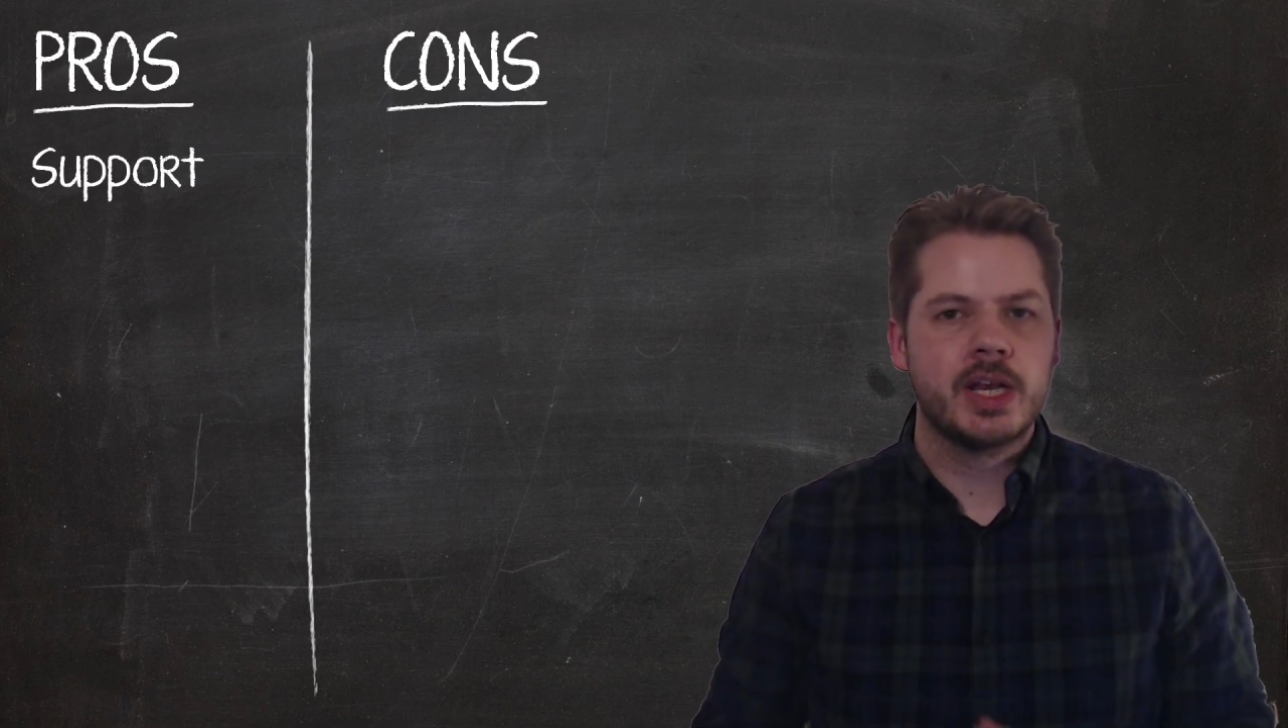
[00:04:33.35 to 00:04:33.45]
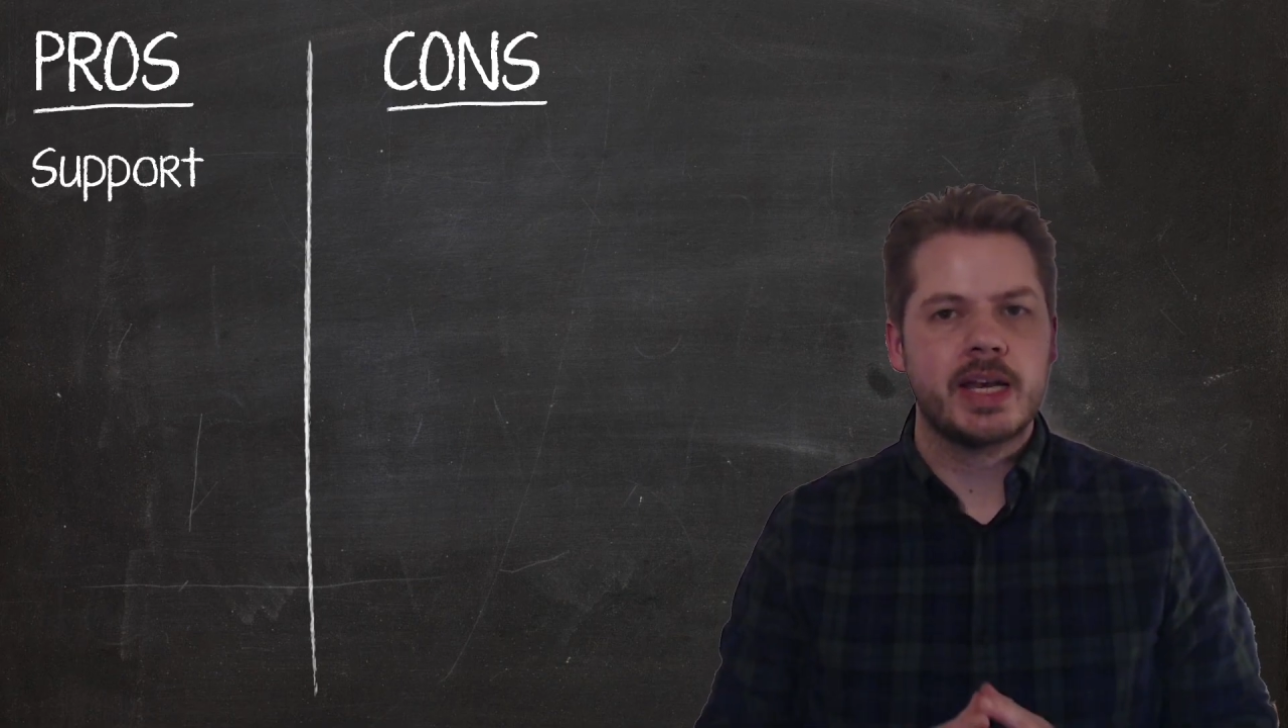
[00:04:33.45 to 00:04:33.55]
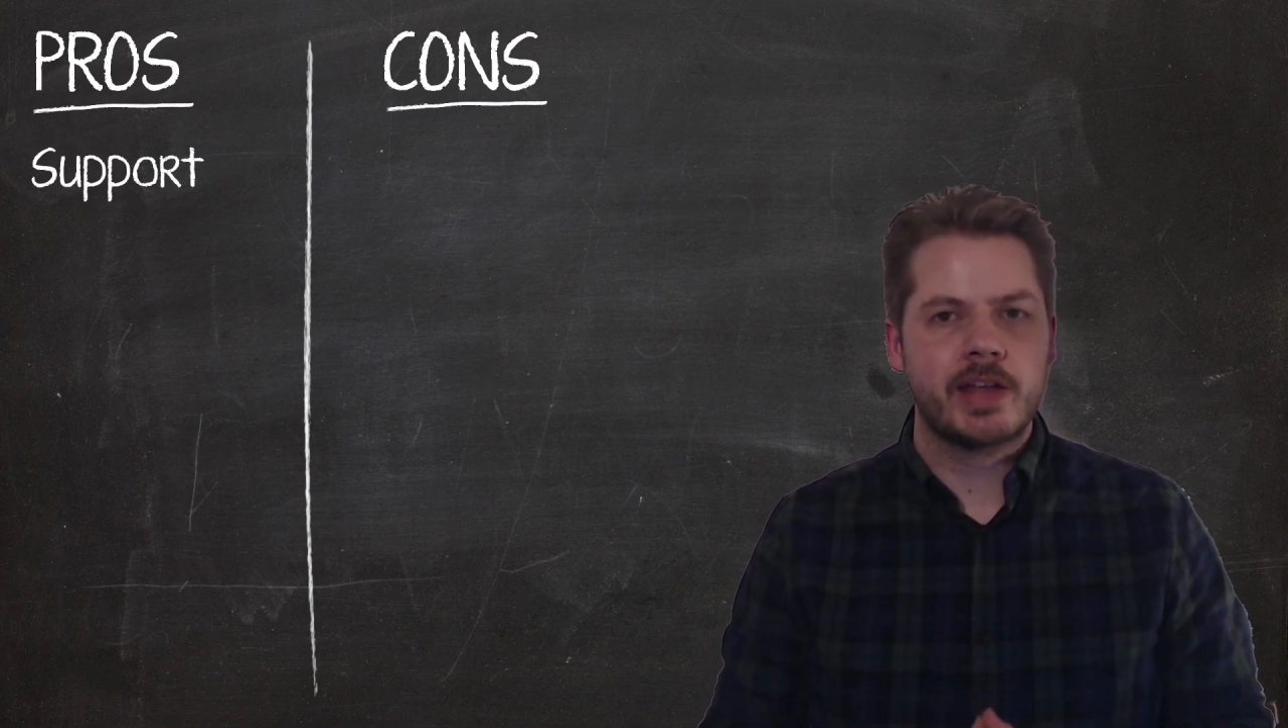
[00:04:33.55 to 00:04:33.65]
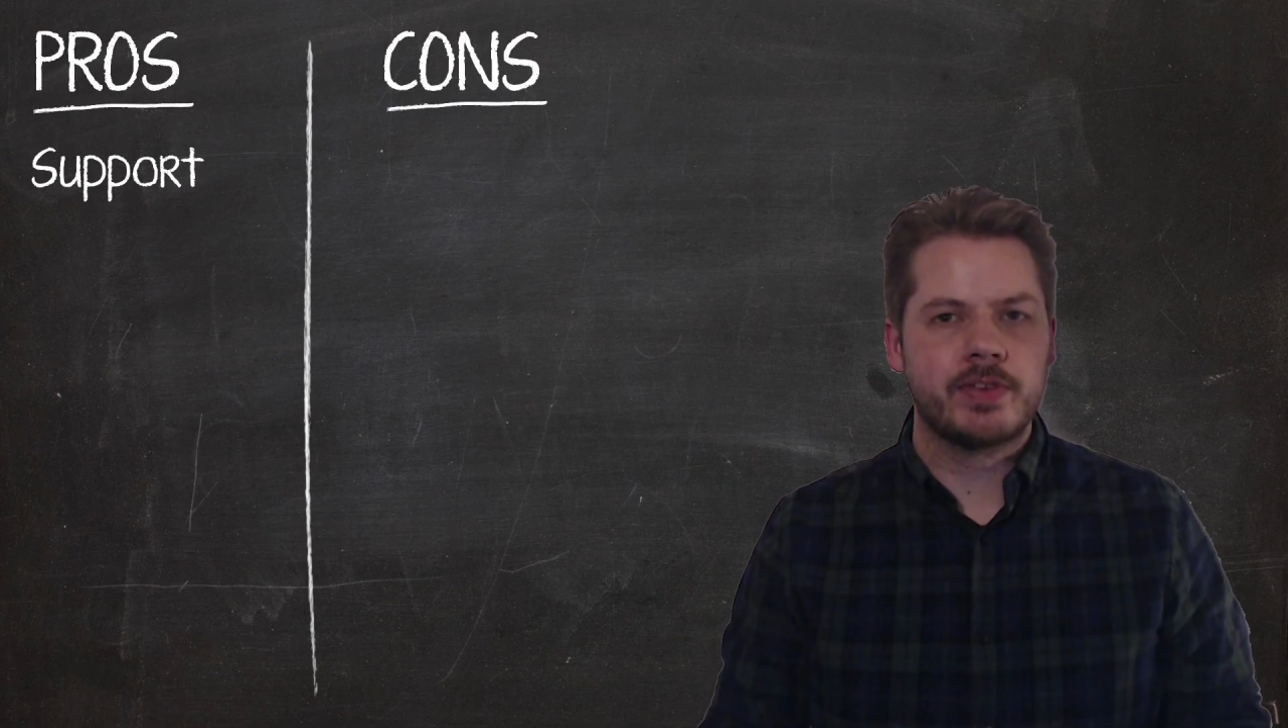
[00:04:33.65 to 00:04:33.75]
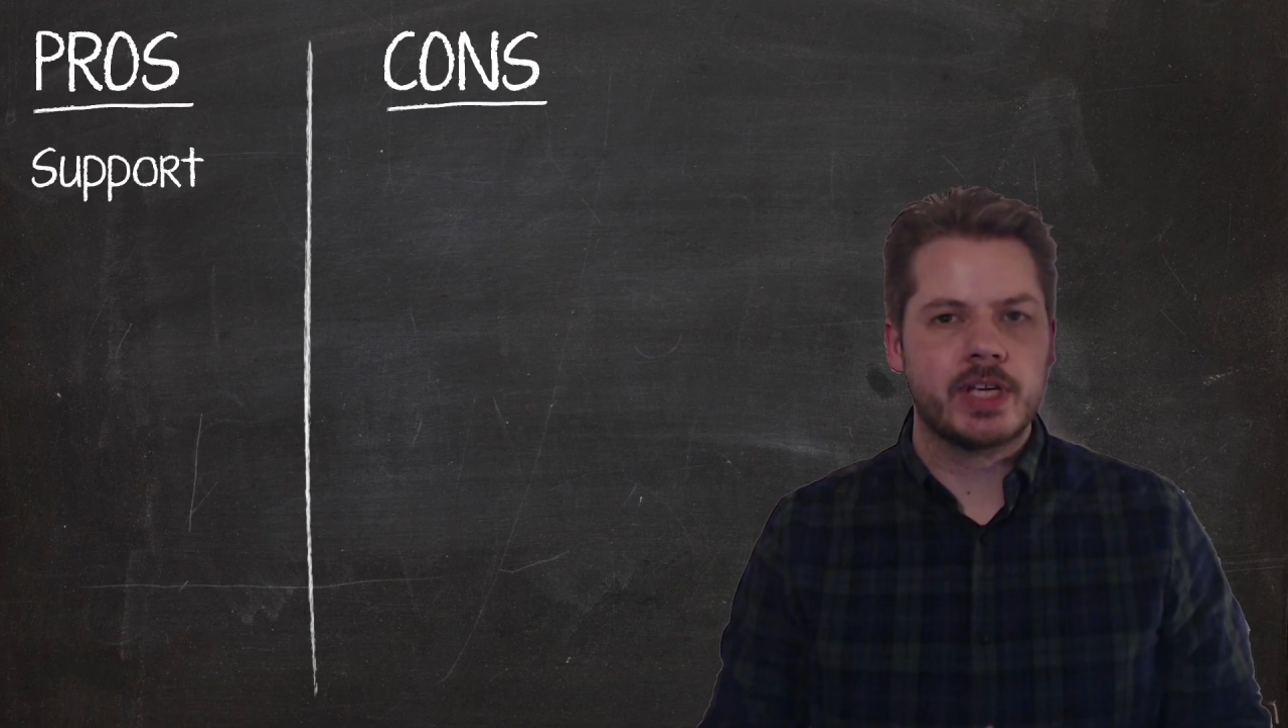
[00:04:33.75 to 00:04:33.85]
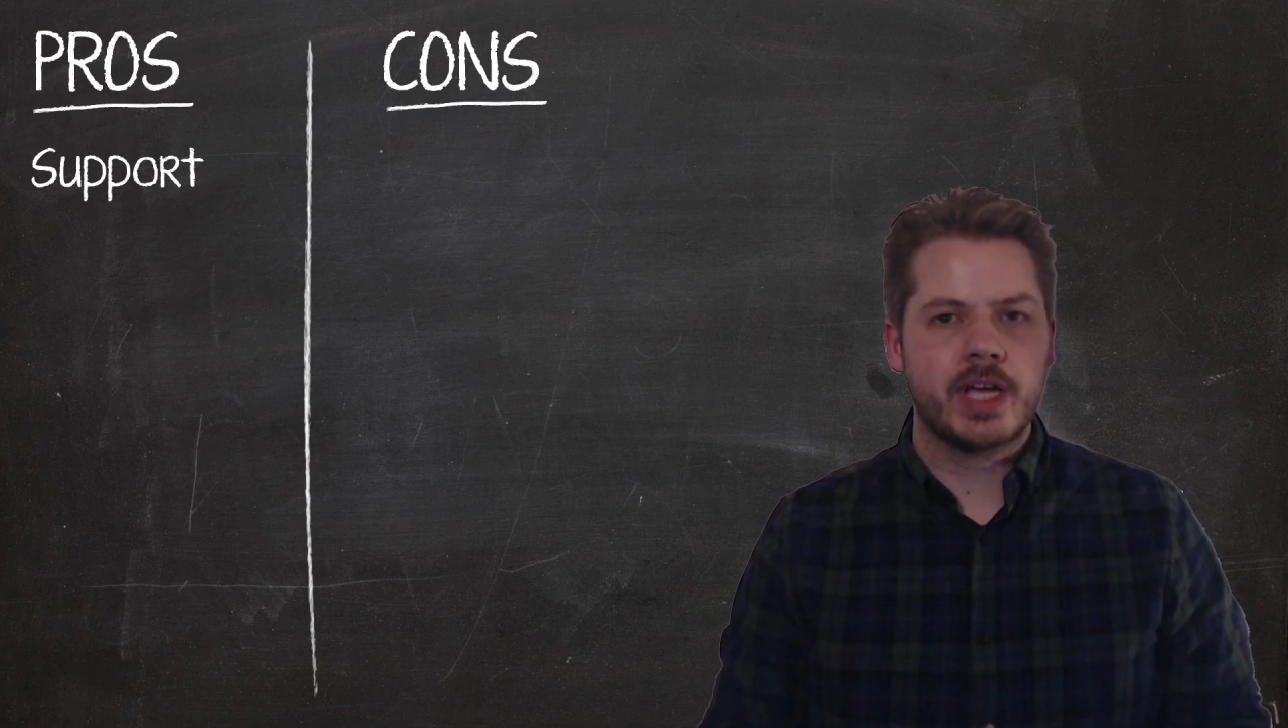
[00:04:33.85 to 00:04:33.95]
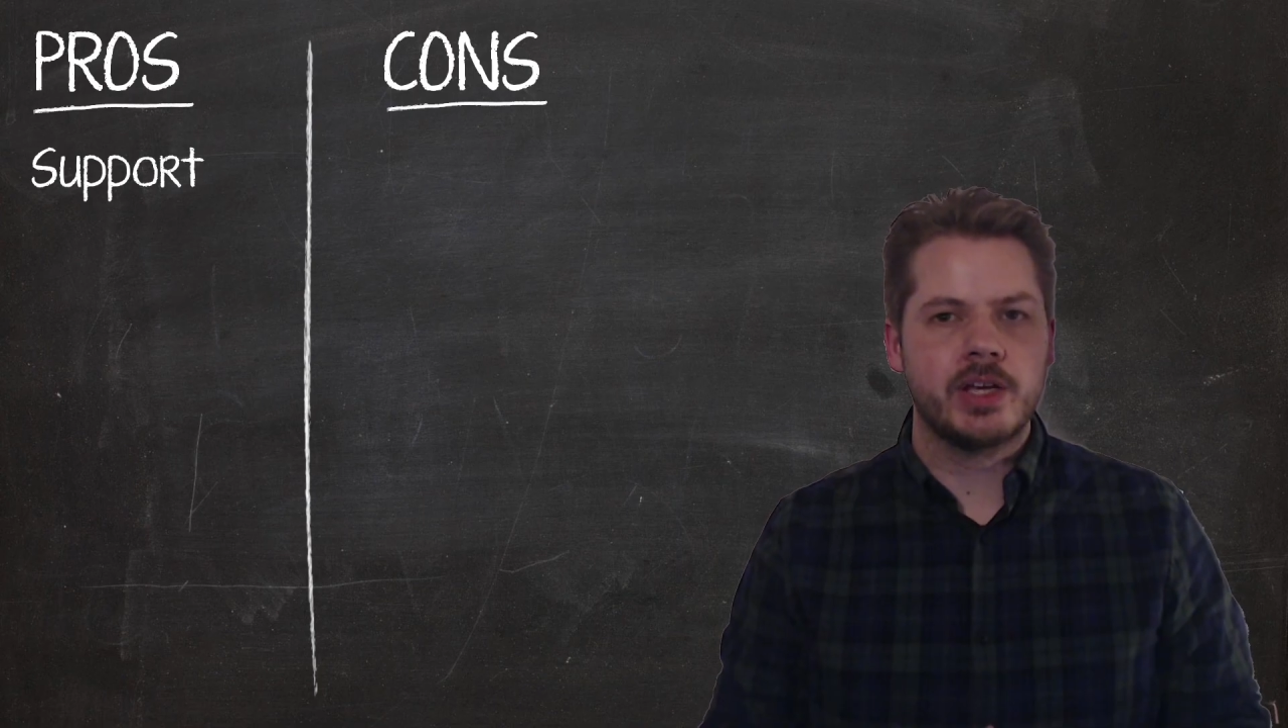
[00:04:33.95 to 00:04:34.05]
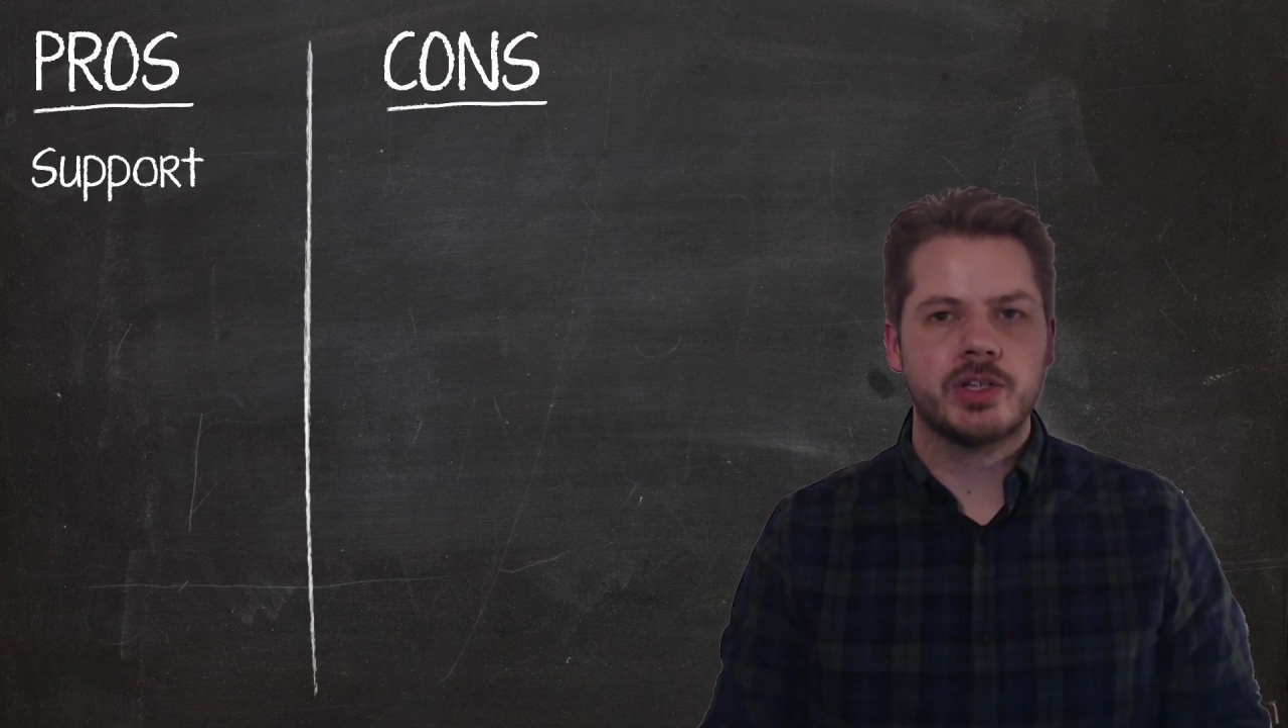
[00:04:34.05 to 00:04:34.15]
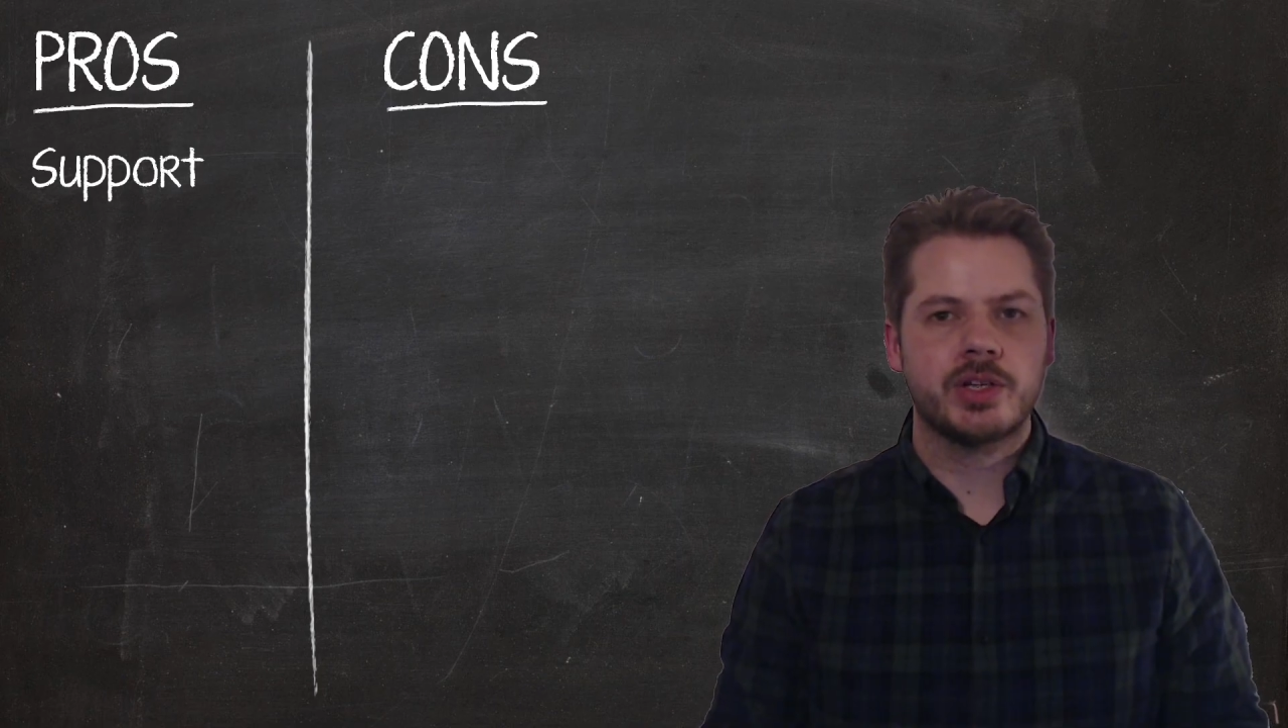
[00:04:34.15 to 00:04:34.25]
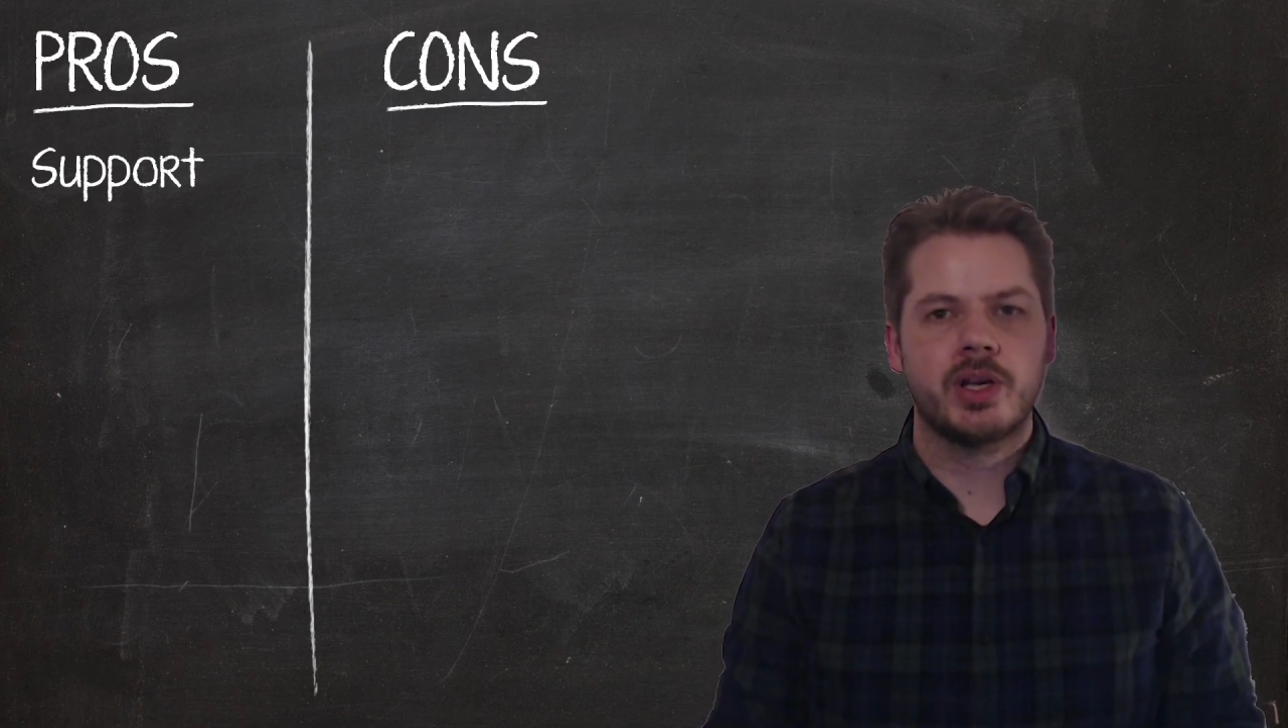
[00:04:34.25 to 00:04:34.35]

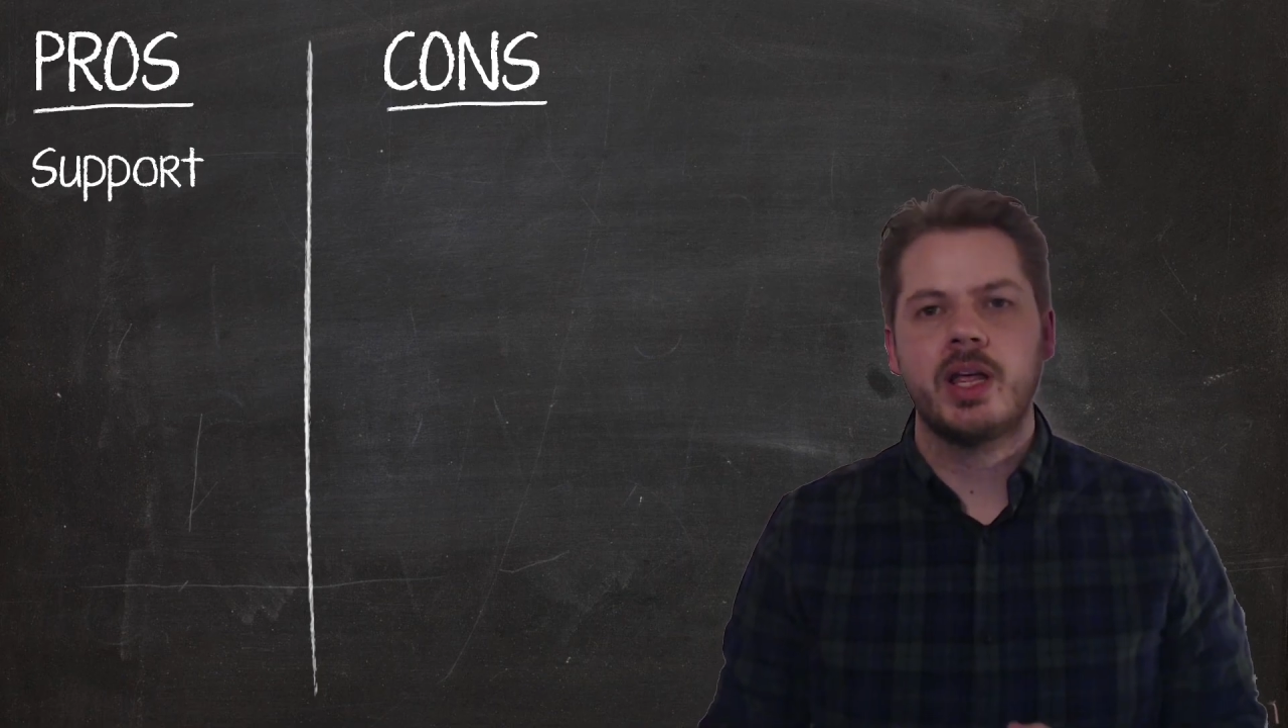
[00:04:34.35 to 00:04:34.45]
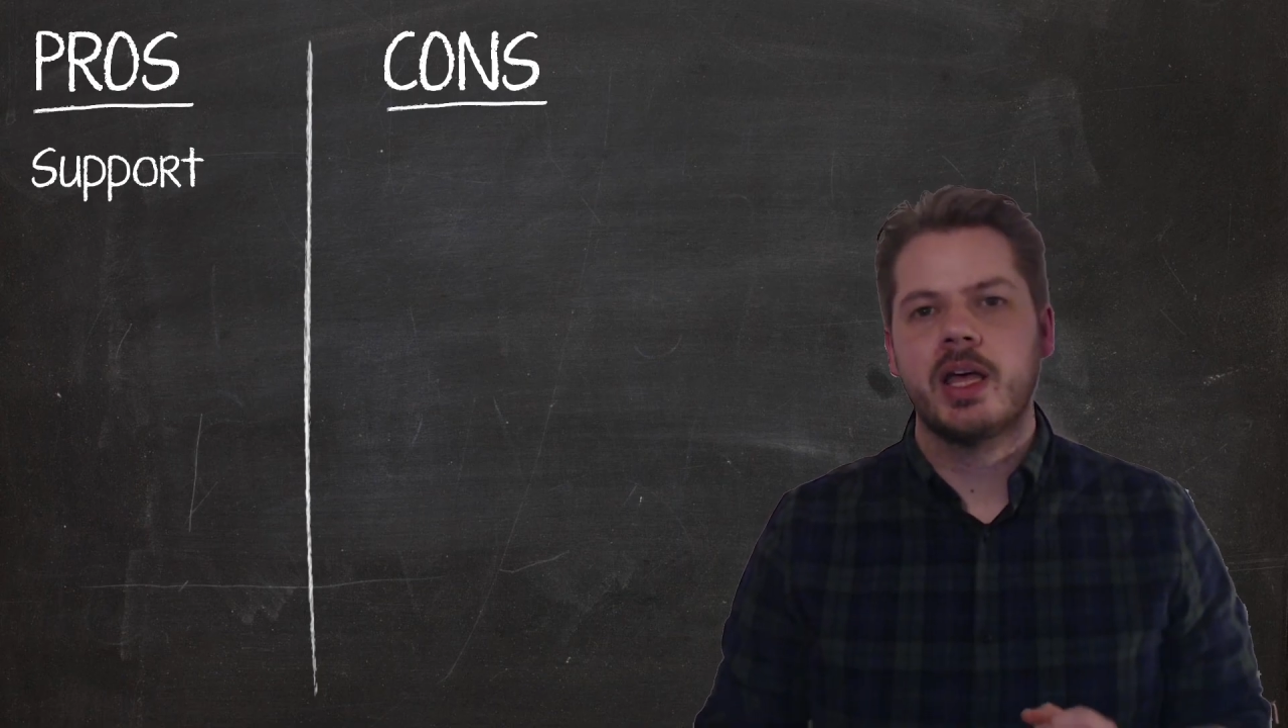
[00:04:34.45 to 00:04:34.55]
navigation,